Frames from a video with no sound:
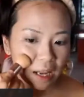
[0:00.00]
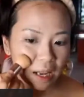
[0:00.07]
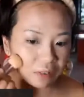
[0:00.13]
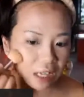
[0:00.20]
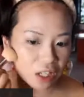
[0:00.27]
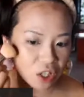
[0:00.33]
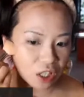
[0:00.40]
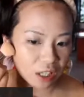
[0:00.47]

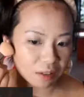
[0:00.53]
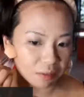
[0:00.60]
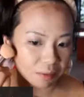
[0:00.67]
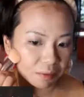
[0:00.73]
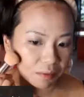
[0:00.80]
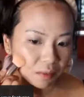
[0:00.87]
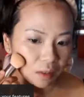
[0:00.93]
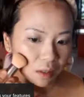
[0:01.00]
foundation.
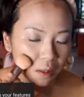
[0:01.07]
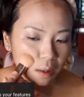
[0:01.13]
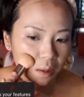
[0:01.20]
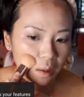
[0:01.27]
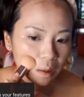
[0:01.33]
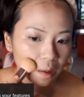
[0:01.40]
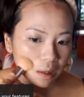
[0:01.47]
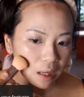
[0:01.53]

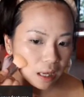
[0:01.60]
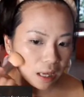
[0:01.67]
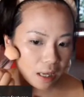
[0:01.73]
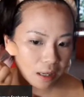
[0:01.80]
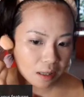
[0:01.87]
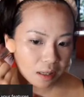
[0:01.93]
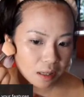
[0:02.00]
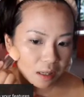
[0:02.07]

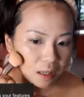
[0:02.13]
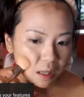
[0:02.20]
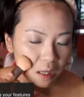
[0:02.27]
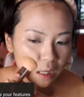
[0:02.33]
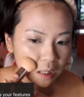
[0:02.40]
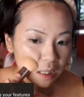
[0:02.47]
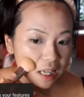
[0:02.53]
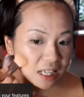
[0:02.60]
Okay,
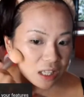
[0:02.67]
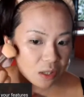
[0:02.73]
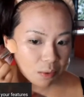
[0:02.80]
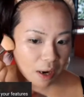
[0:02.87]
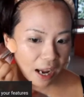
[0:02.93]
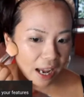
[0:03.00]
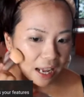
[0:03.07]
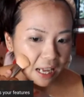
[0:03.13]
this,
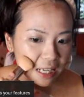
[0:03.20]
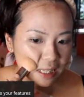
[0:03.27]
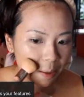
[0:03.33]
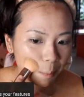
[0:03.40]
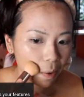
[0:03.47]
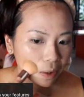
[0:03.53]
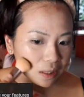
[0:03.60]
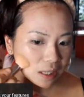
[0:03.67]
right, is
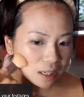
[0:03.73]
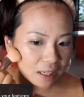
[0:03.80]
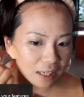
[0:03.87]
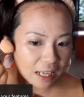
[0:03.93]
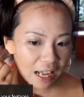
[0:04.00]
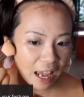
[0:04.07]
important.